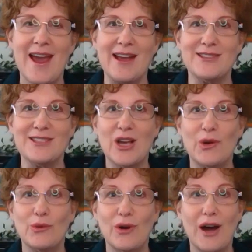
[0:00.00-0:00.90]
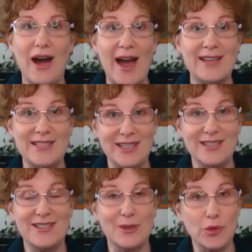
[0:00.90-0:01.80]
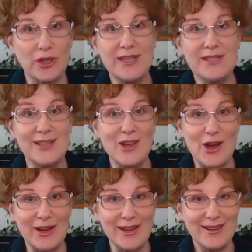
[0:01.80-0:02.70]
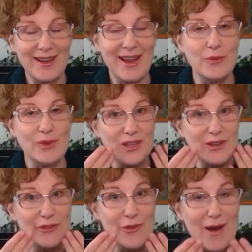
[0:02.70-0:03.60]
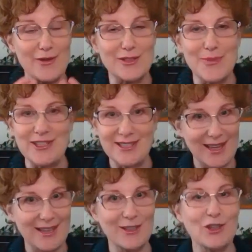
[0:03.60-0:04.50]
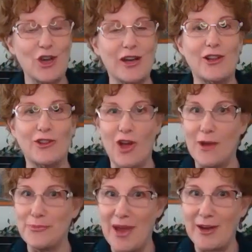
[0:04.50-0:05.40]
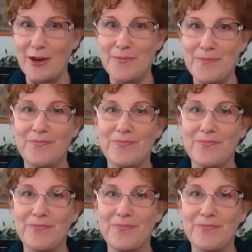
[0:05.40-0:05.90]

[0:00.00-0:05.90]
And so I did some releasing on it. And within a few hours, my skin got a lot better.